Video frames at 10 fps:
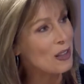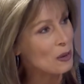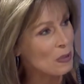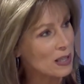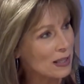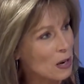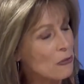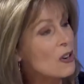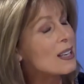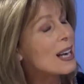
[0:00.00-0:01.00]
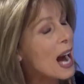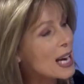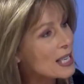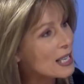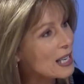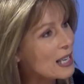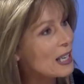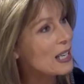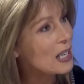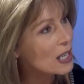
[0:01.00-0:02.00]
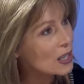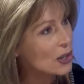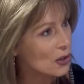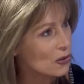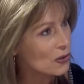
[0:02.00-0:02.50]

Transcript: the Prescott for 90 years.